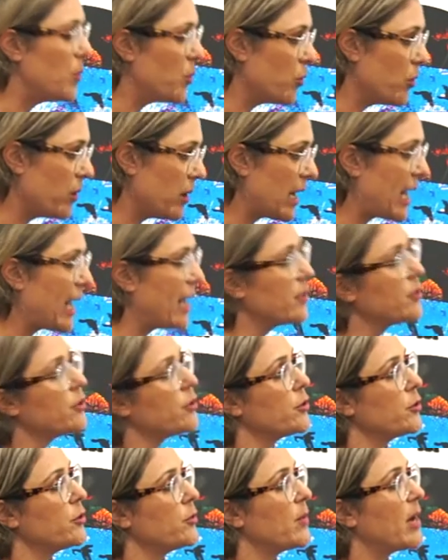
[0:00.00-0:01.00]
people were
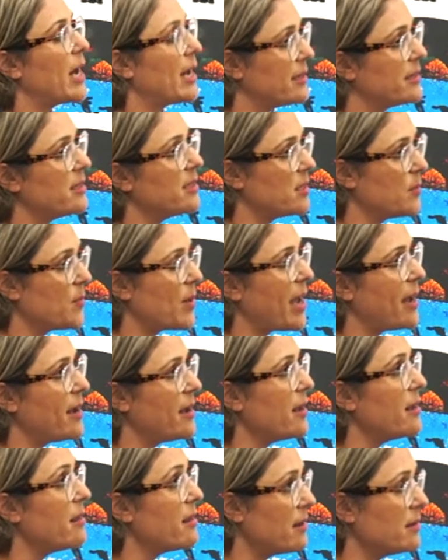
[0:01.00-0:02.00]
allowed to
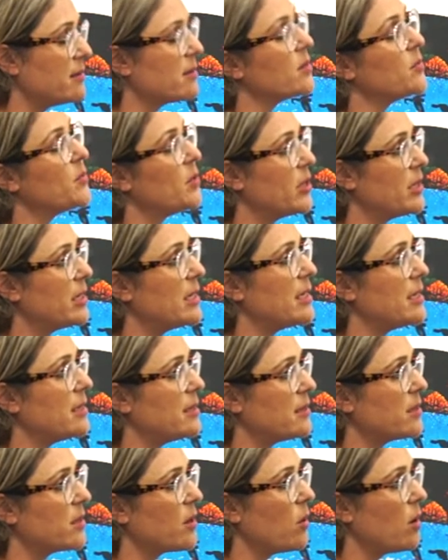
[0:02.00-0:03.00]
participate in these
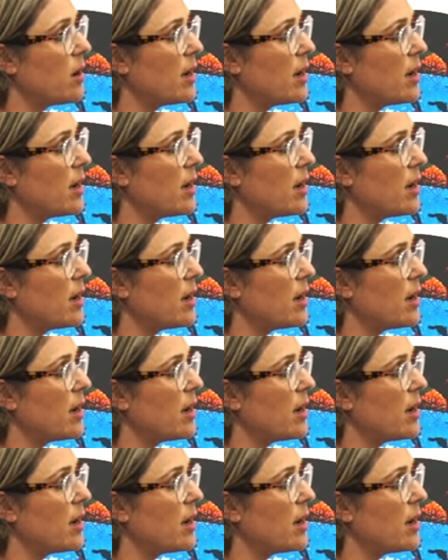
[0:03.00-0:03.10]
communities.